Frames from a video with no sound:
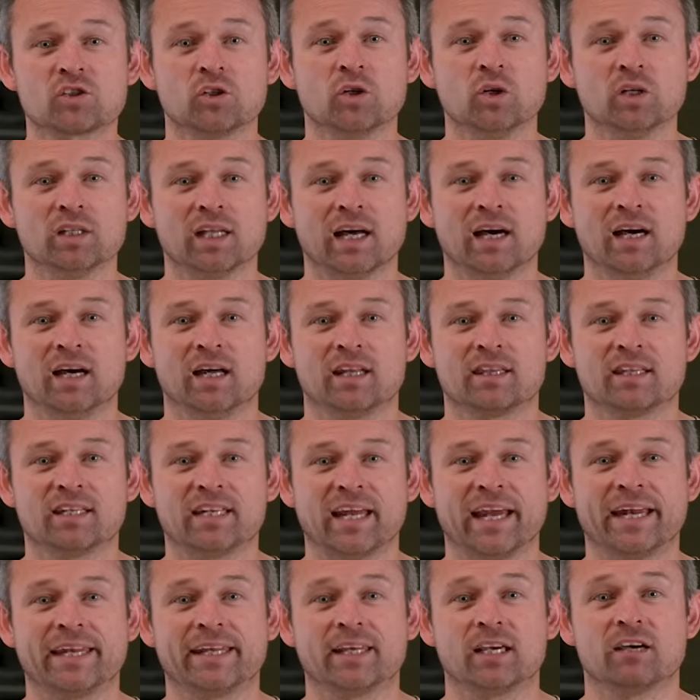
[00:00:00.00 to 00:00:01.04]
taller than
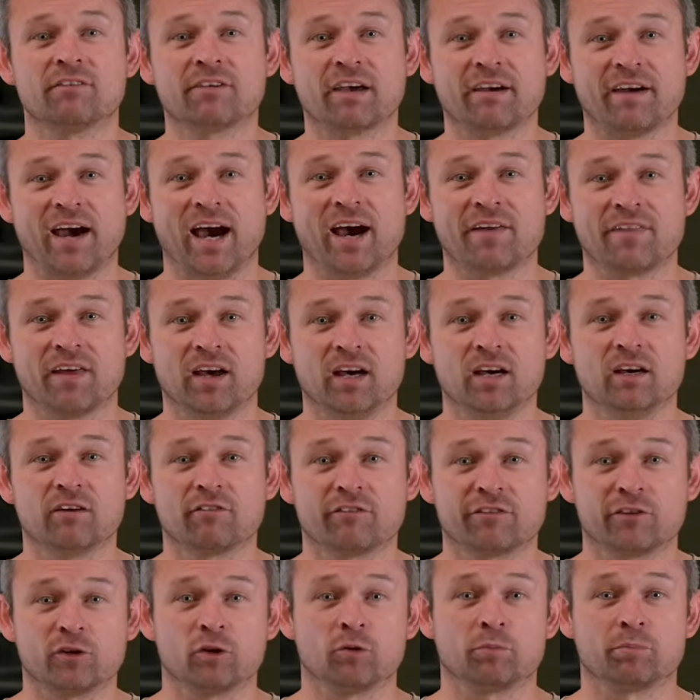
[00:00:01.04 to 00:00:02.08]
any of our other
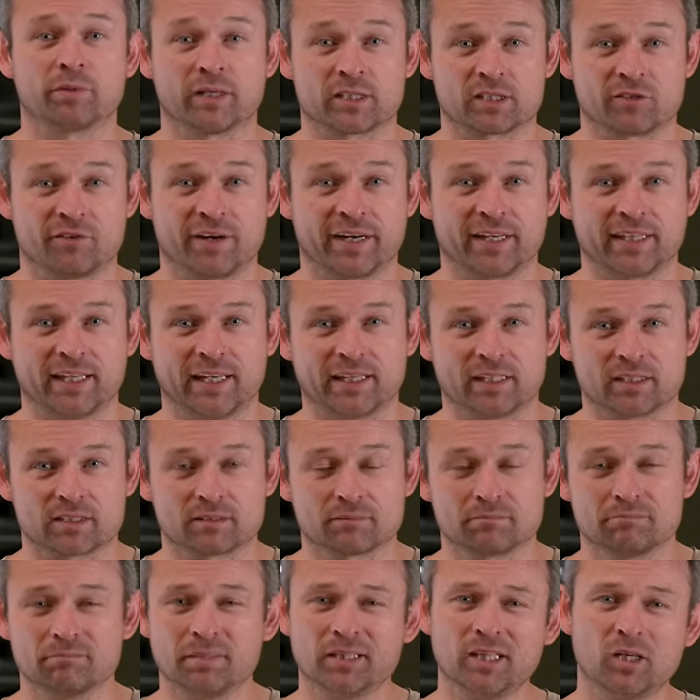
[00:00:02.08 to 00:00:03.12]
fuel pressure regulators.
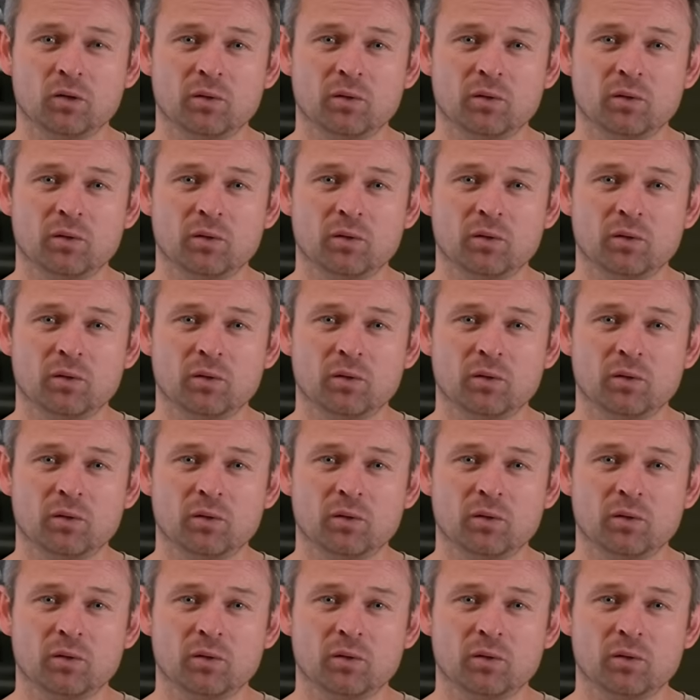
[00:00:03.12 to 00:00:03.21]
But the